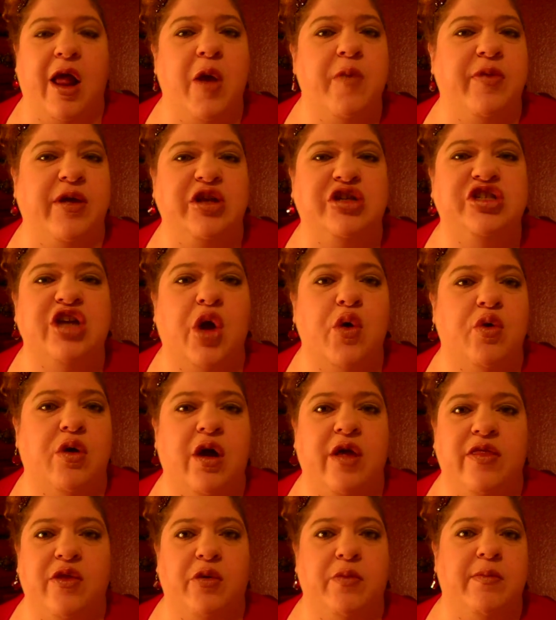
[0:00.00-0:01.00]
I hope they choke
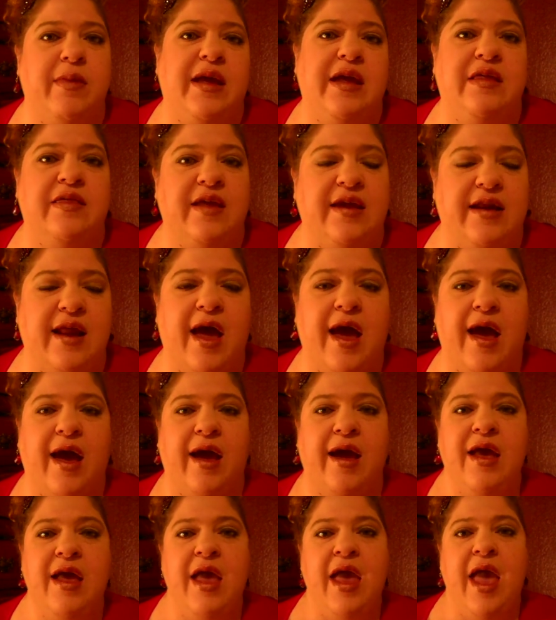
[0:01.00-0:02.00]
on their meat and they die.